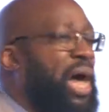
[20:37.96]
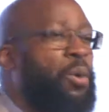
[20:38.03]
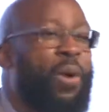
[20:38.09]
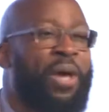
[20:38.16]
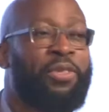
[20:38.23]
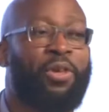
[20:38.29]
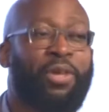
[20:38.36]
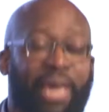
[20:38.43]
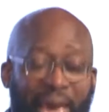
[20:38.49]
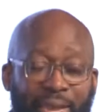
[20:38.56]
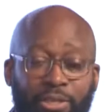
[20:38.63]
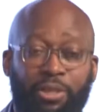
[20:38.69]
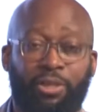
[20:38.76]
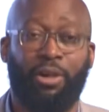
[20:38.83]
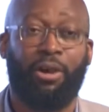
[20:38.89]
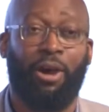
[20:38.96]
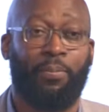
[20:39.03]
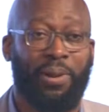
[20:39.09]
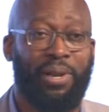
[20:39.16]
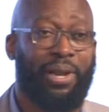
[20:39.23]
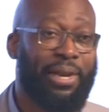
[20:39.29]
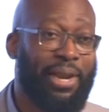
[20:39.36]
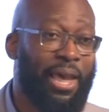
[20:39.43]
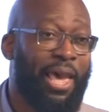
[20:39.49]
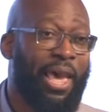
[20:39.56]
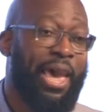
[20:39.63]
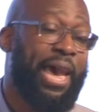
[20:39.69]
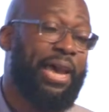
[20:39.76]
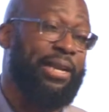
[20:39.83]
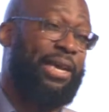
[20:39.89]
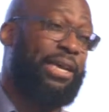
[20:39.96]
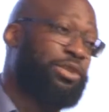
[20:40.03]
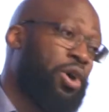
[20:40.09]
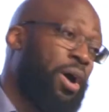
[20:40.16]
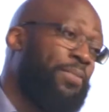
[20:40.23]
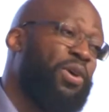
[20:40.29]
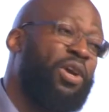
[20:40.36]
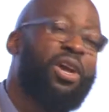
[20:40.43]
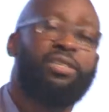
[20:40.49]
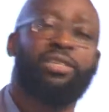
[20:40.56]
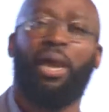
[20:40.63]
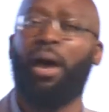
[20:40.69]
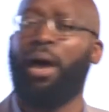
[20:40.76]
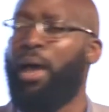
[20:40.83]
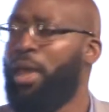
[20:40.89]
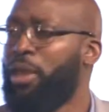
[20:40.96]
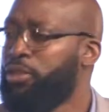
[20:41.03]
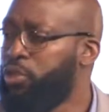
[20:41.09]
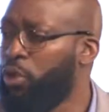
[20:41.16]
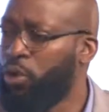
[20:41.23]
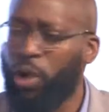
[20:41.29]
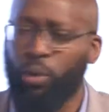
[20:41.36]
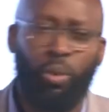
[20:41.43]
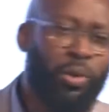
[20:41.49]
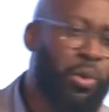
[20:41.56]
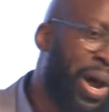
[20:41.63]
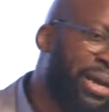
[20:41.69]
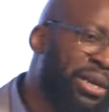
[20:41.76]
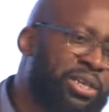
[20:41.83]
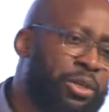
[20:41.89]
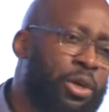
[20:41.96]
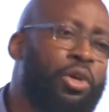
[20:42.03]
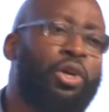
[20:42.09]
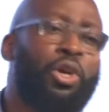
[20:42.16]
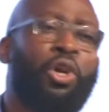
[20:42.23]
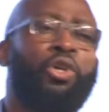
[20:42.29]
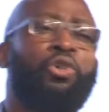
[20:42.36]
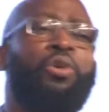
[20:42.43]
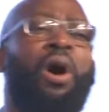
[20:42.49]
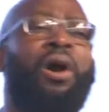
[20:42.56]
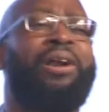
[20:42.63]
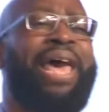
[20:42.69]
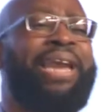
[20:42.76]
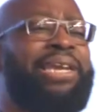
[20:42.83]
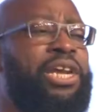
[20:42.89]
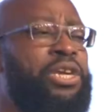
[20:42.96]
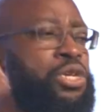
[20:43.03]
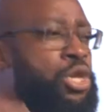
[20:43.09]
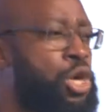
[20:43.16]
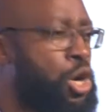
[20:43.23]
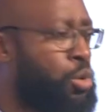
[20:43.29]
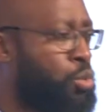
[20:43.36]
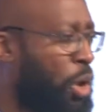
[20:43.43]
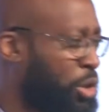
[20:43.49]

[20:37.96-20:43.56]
when you get to the corporate ladder at the top, you're not saying, so God, what do I need to do? No, you already know what